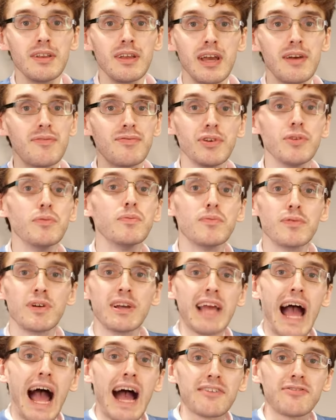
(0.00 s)
if
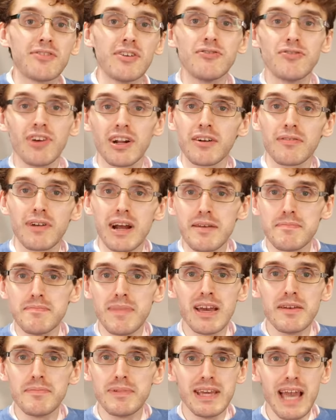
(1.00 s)
you had to generate
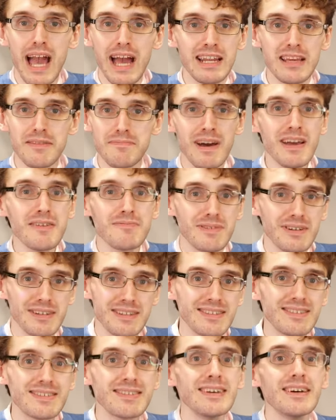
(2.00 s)
maybe any
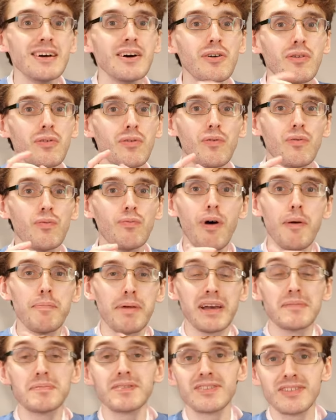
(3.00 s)
papers, what
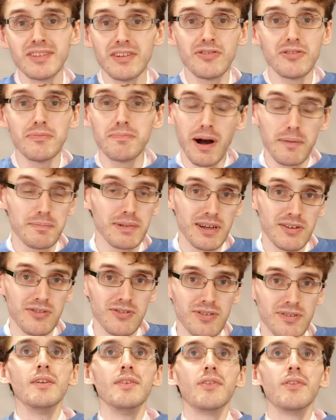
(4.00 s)
papers did you publish?